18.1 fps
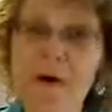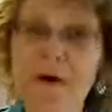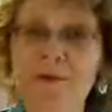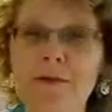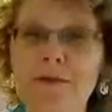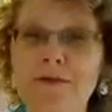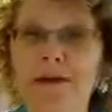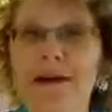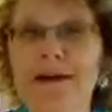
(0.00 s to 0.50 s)
while
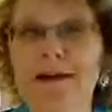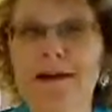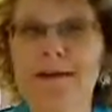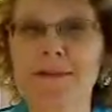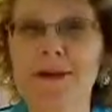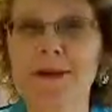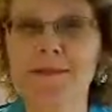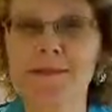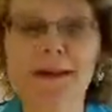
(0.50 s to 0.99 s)
we're talking
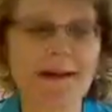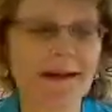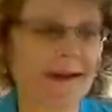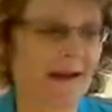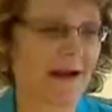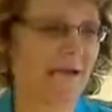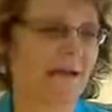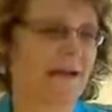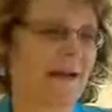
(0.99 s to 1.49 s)
about reading,
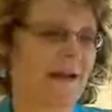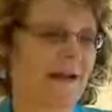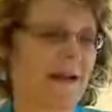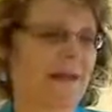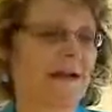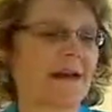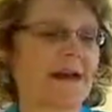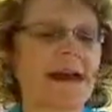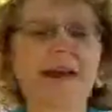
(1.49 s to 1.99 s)
I would
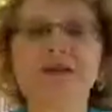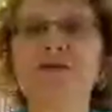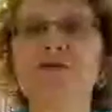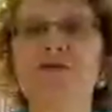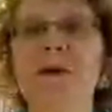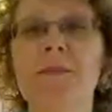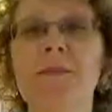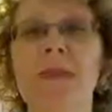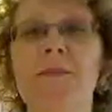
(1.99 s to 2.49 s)
catch you
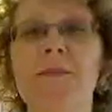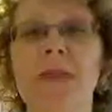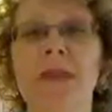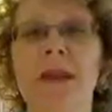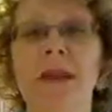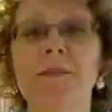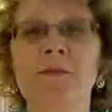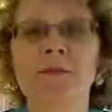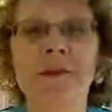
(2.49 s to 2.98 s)
up on what
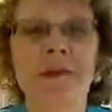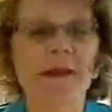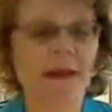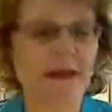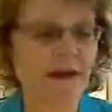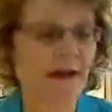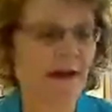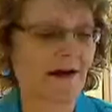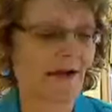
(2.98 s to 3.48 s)
I'm reading
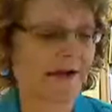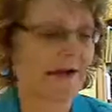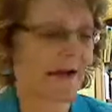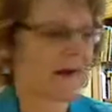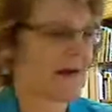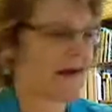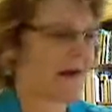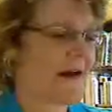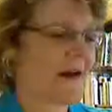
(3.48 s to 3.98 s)
now.
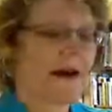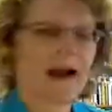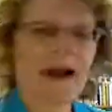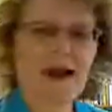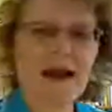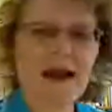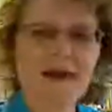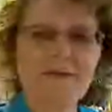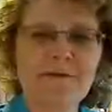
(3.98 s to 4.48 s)

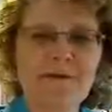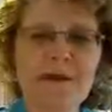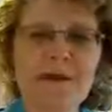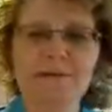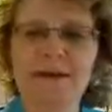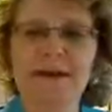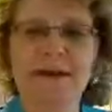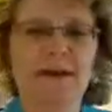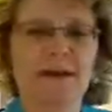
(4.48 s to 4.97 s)
I've been
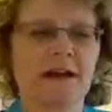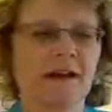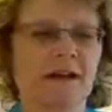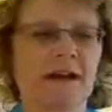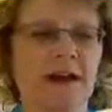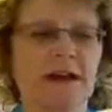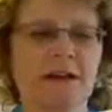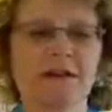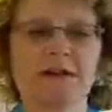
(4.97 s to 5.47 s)
reading a
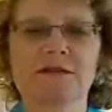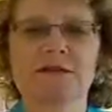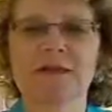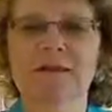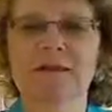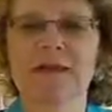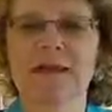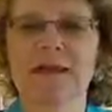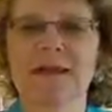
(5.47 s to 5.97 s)
lot
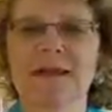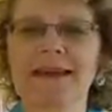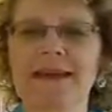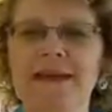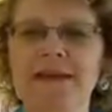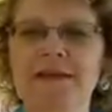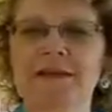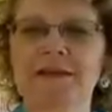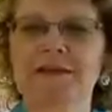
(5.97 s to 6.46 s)
using my
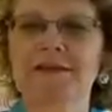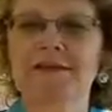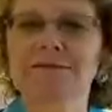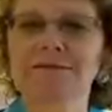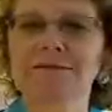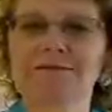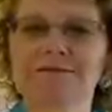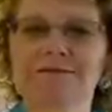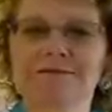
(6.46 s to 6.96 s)
Kindle.
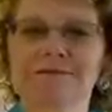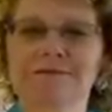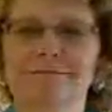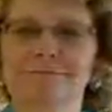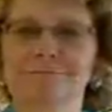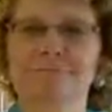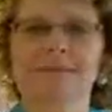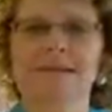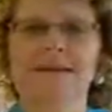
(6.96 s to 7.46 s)

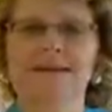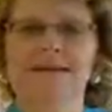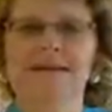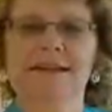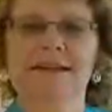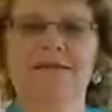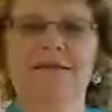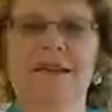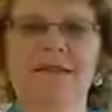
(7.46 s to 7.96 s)
Let's
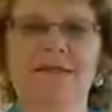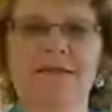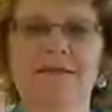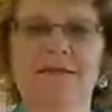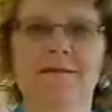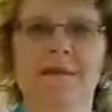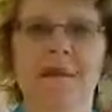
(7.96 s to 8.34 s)
see if I can